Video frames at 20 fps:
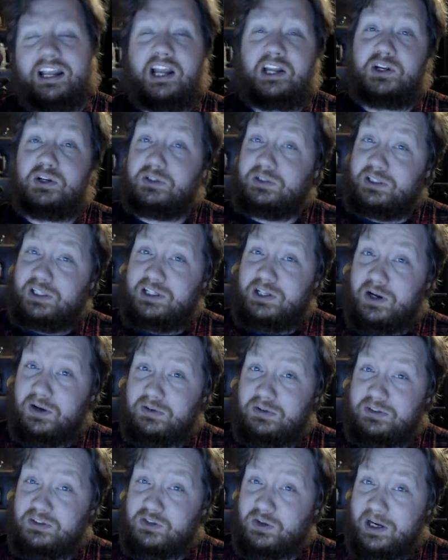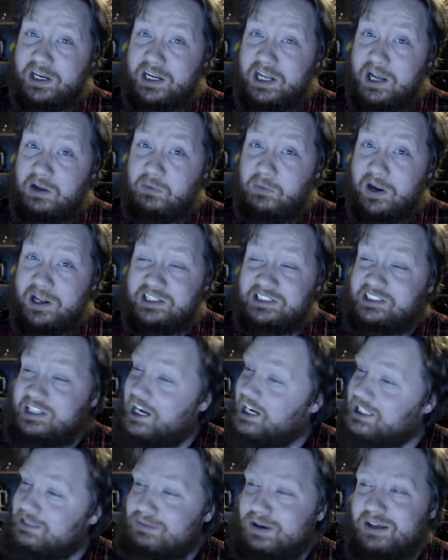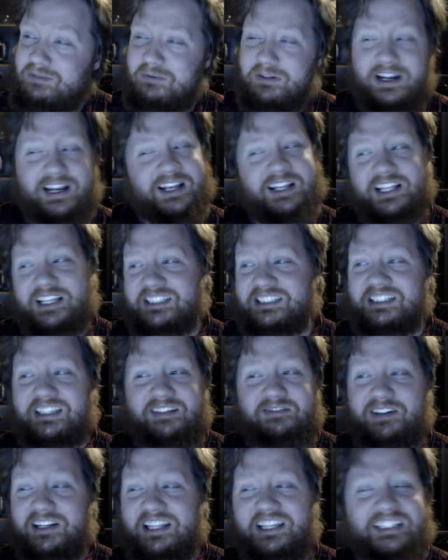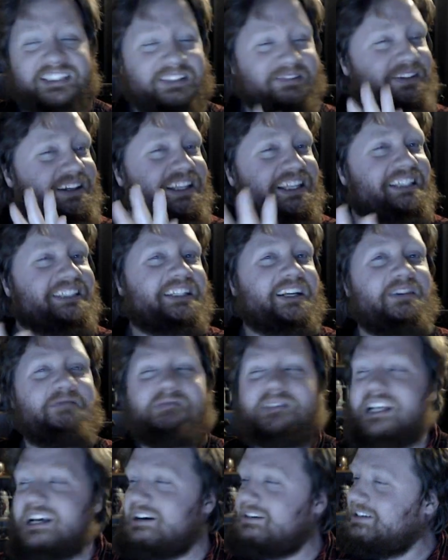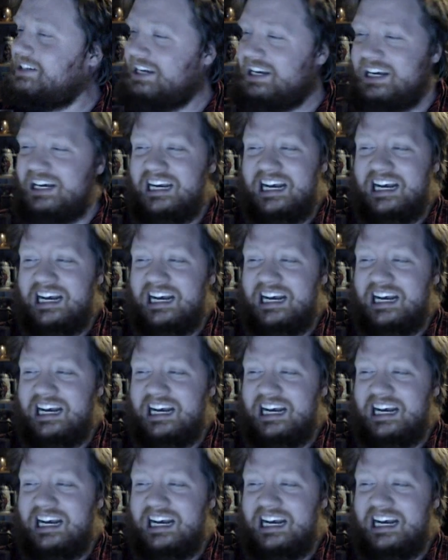I usually don't drink on Wednesdays, but when this comes out,